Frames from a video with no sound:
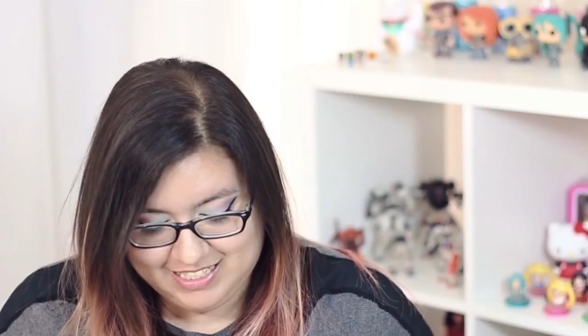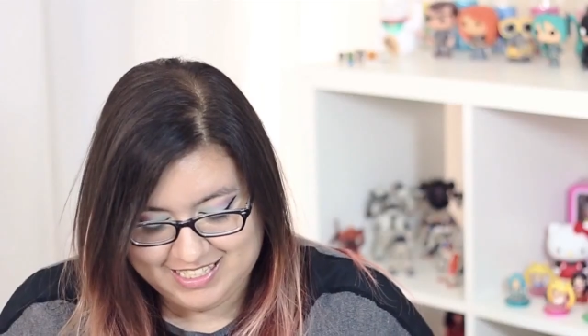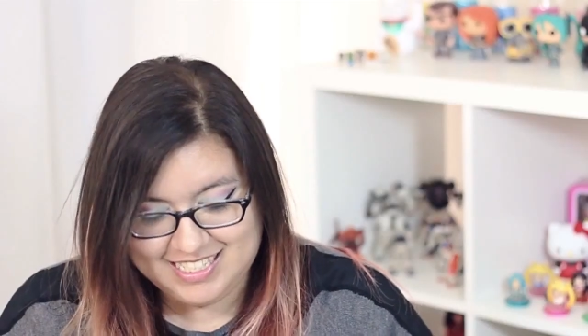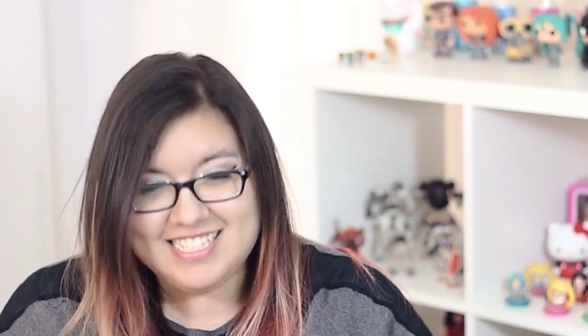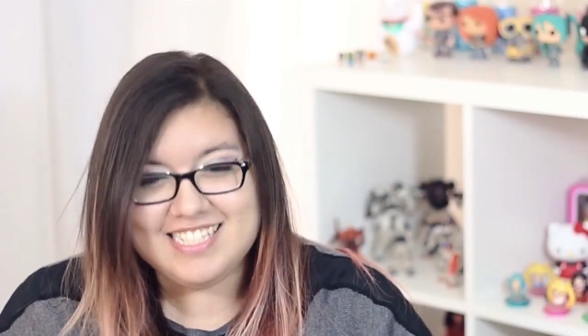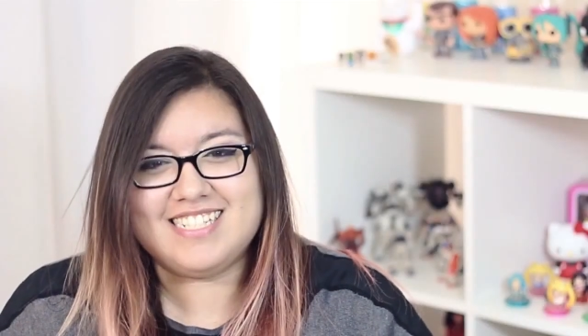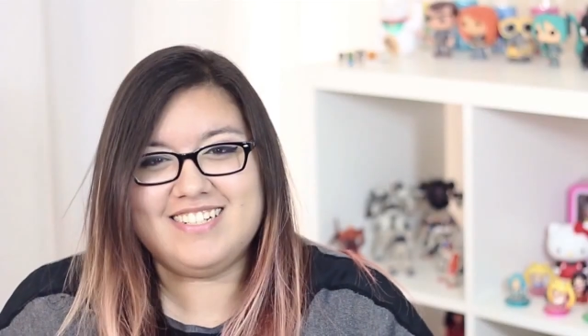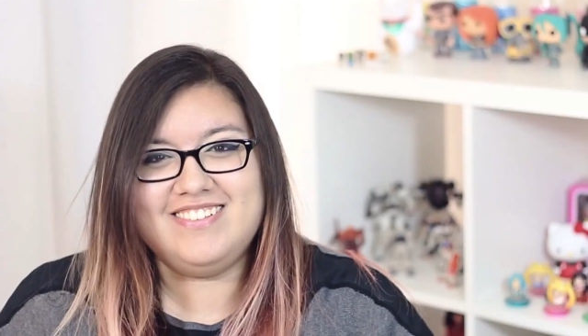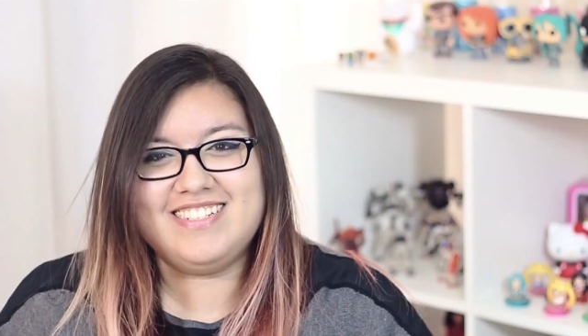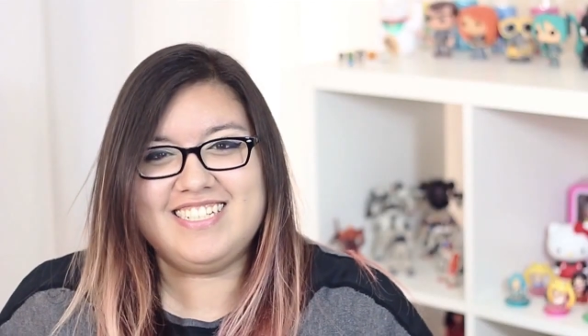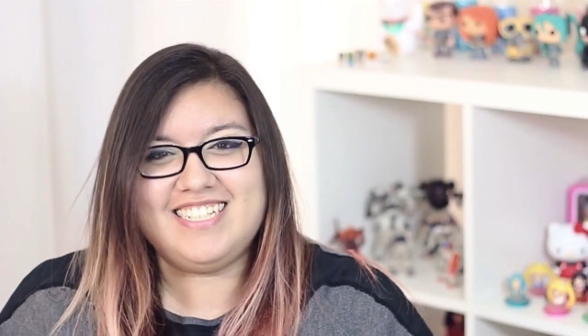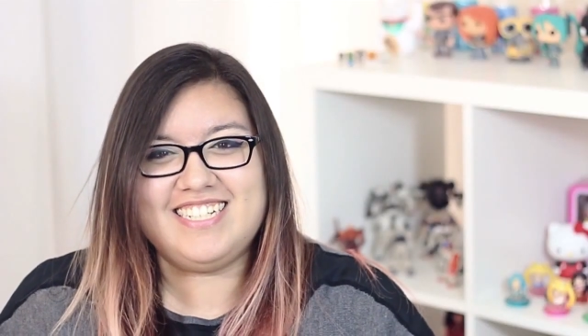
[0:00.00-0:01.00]
She's
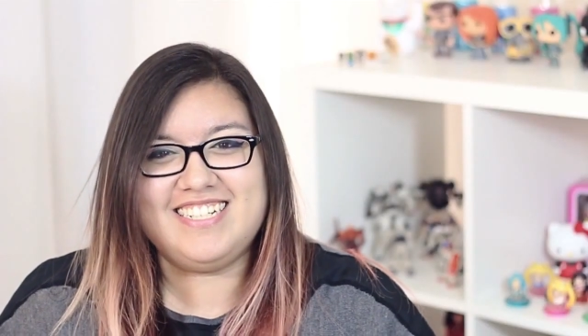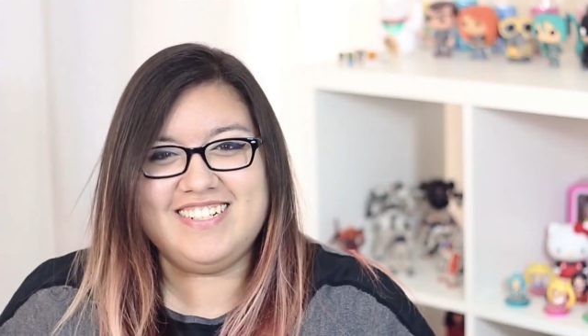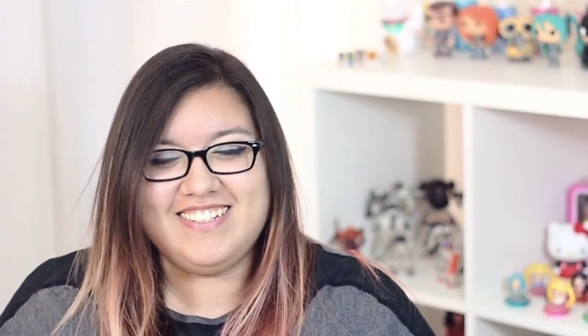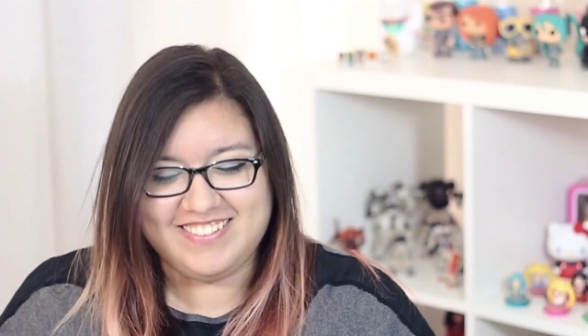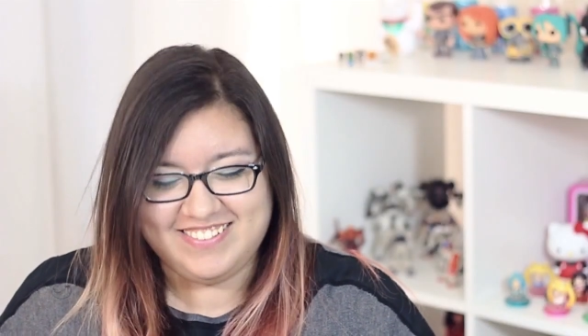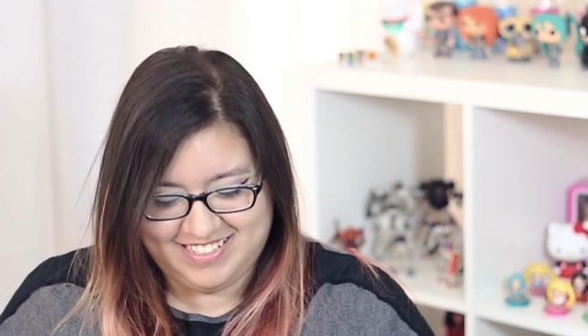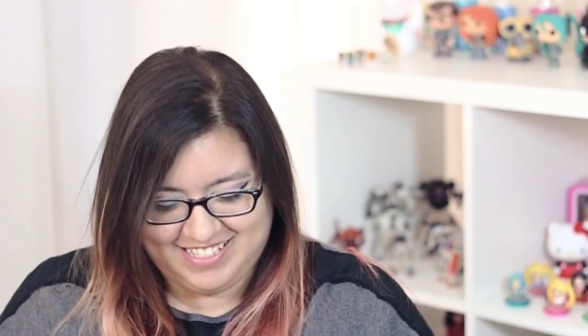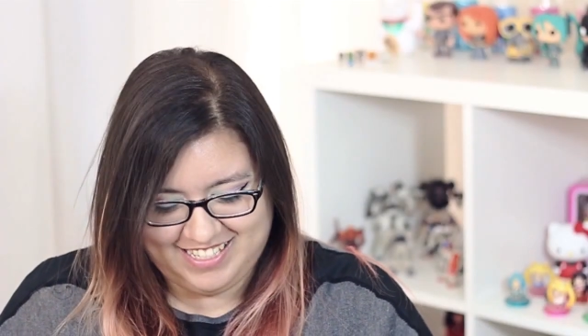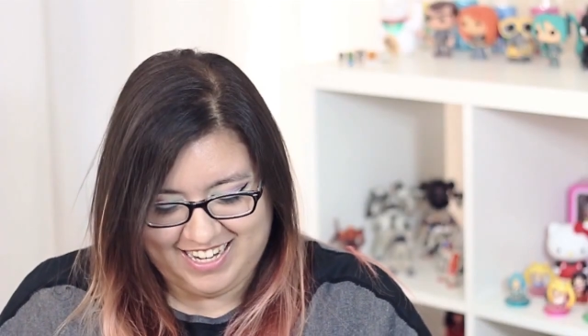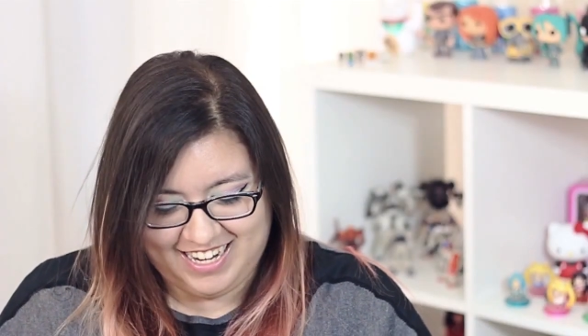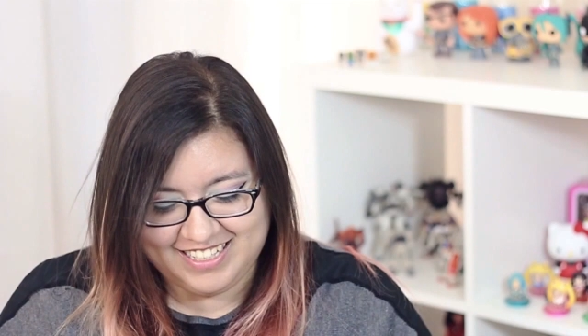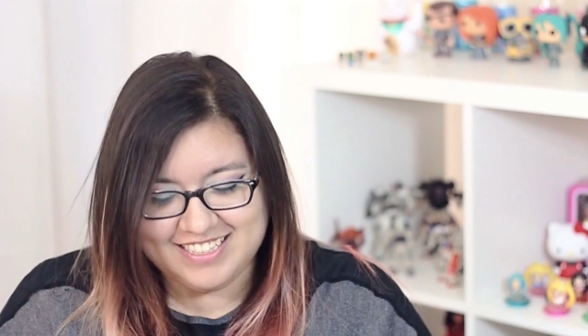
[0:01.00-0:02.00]
so
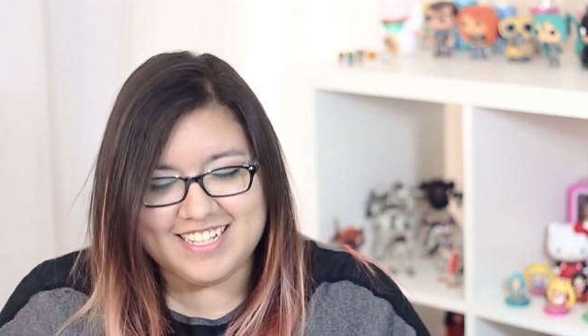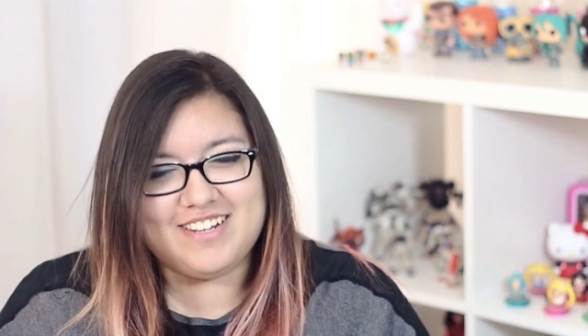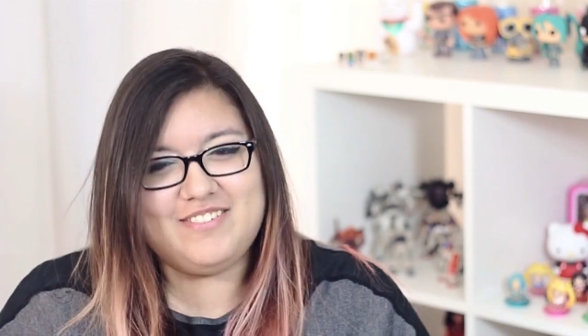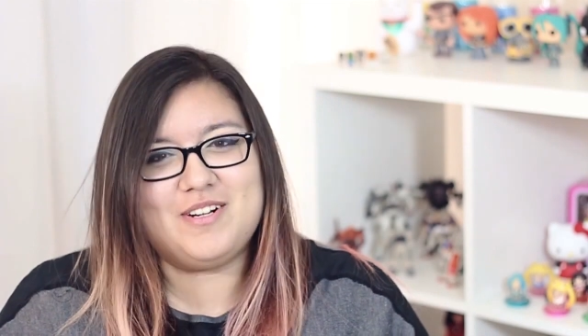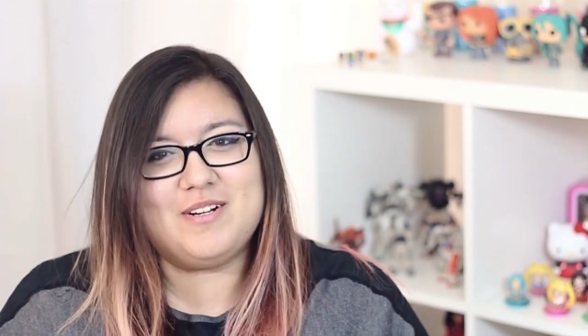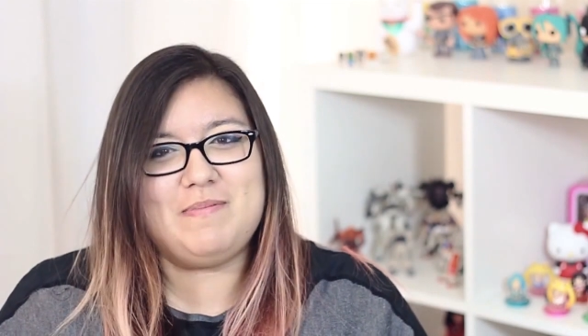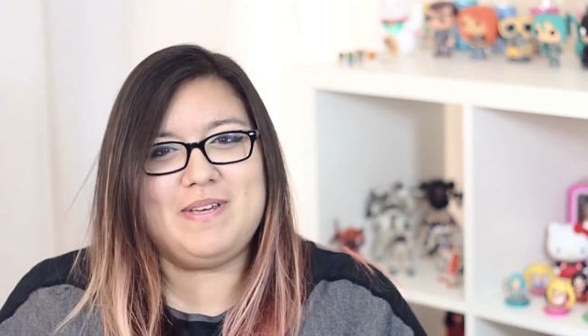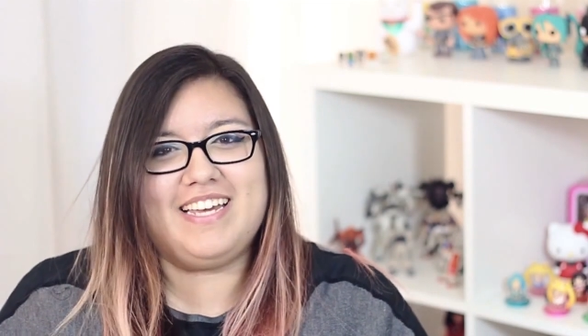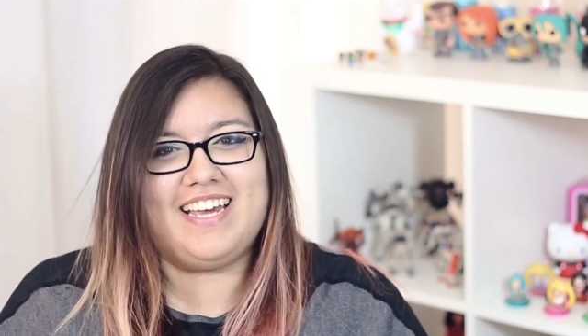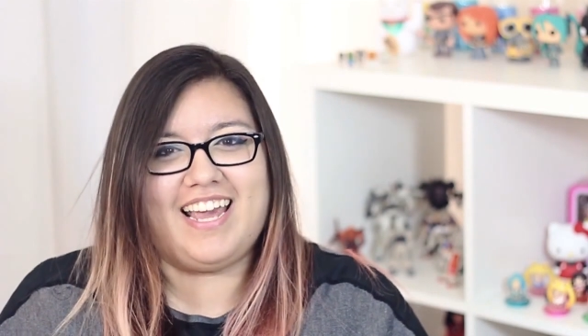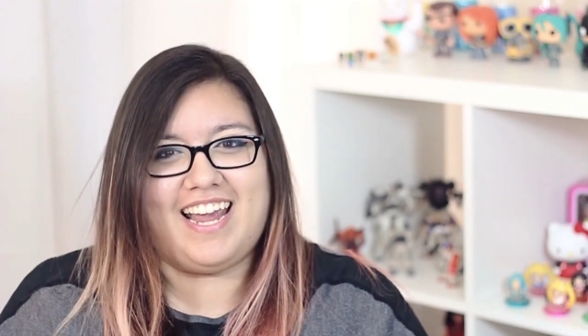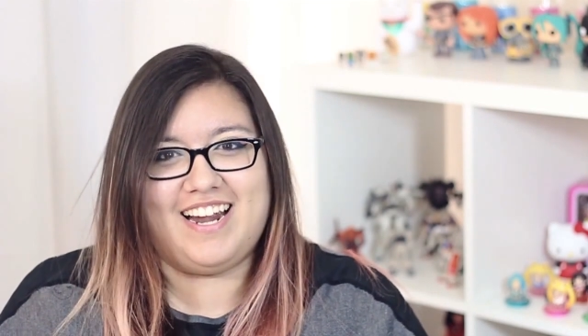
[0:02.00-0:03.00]
cute. I love her
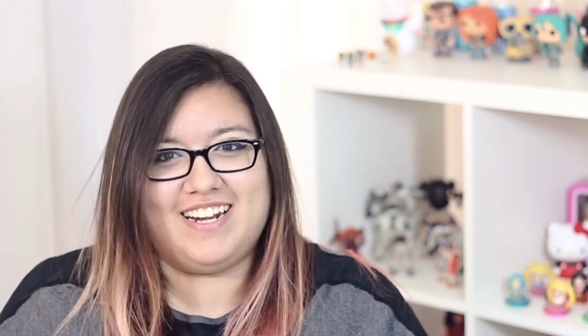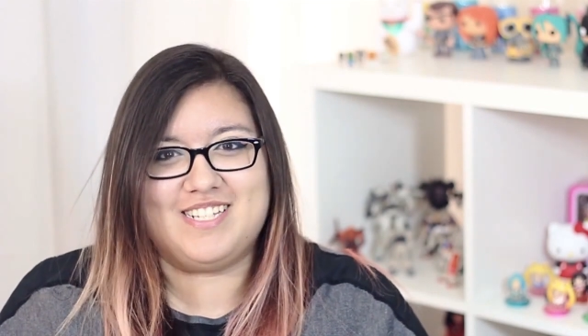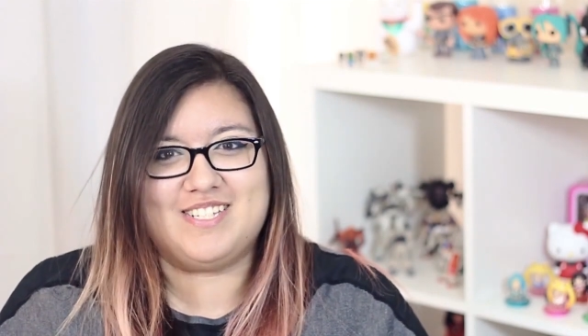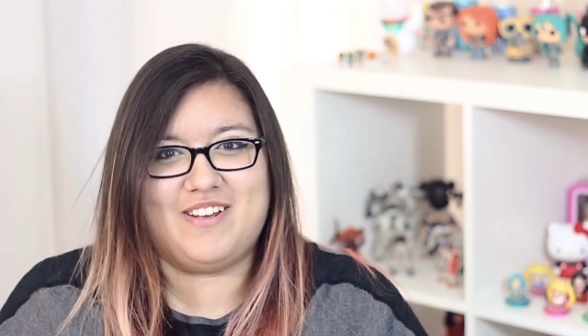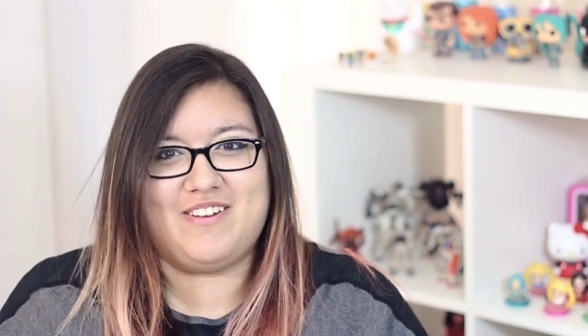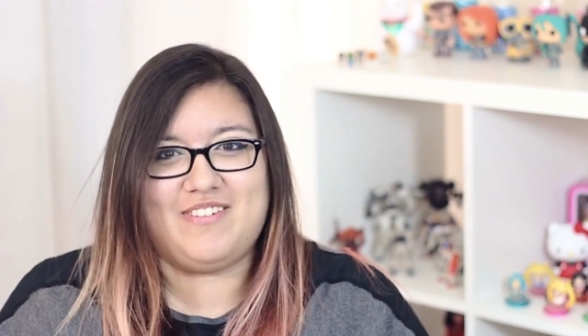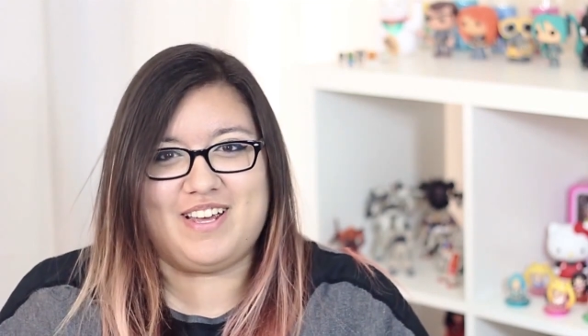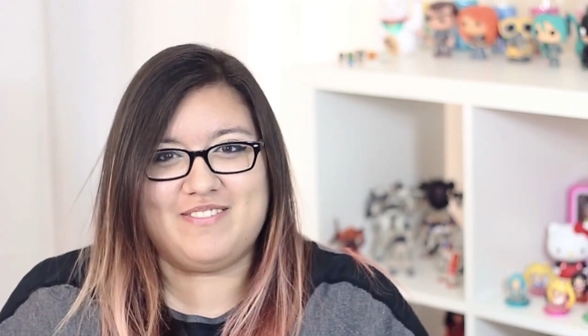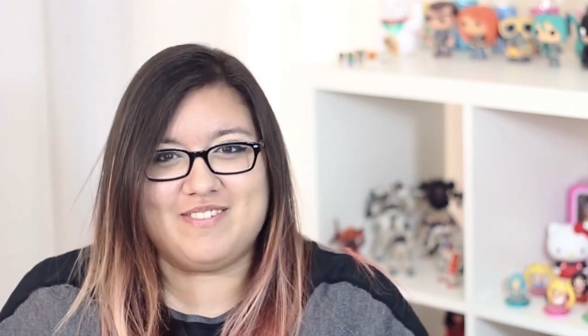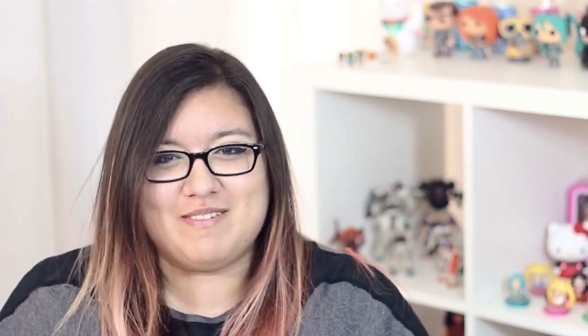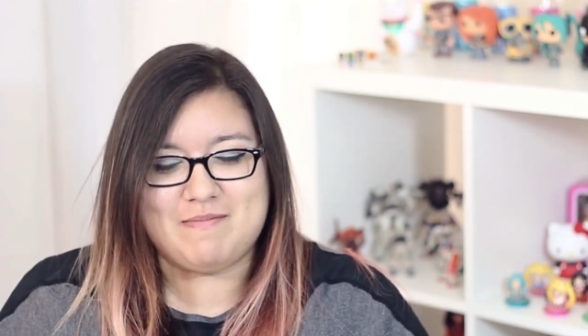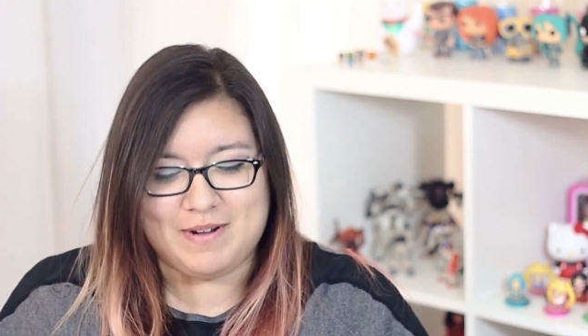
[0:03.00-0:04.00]
pink hair. It's my
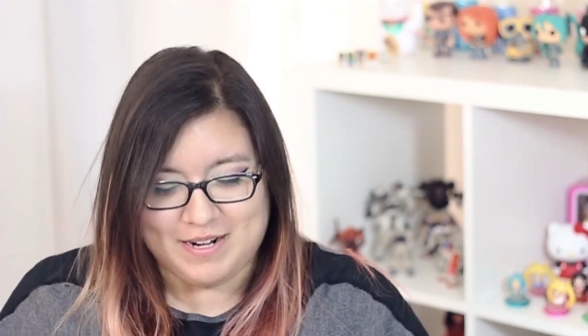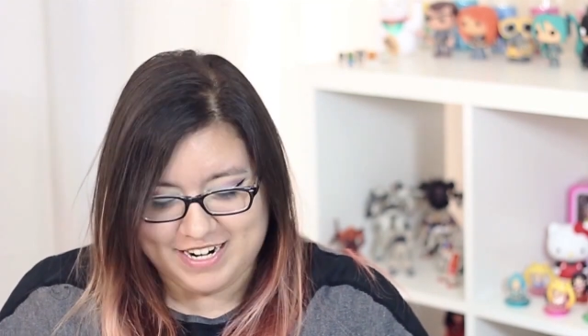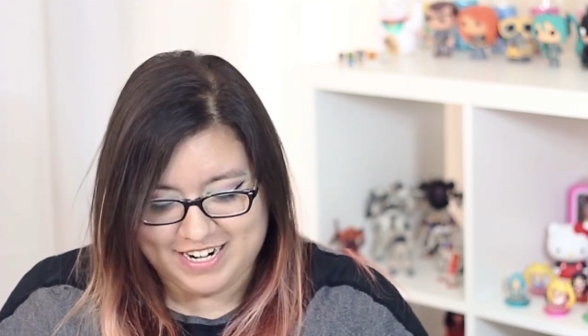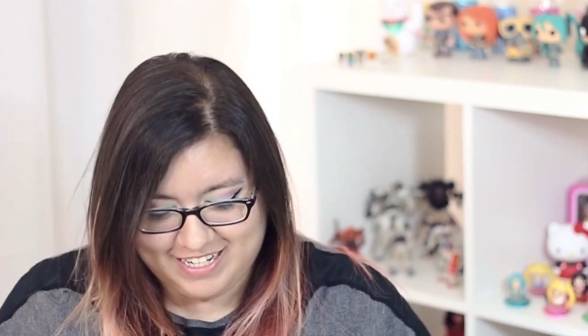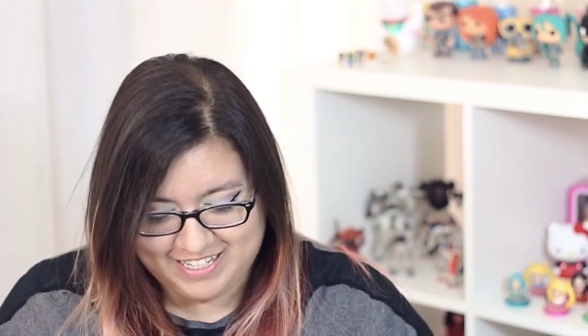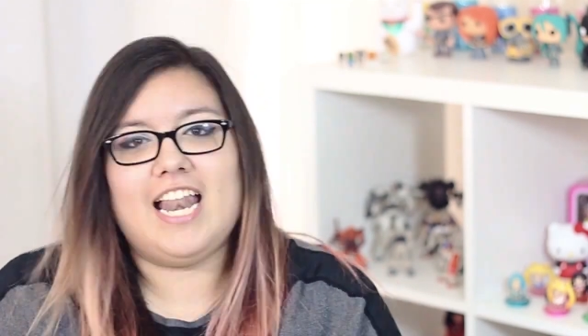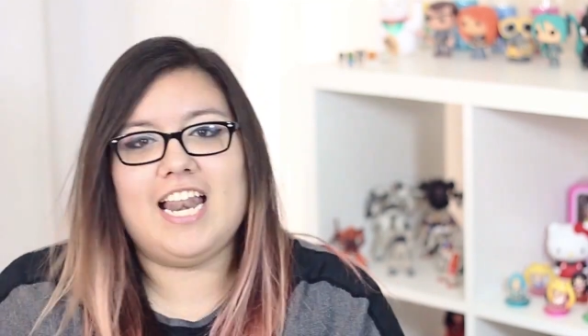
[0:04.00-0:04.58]
favorite part.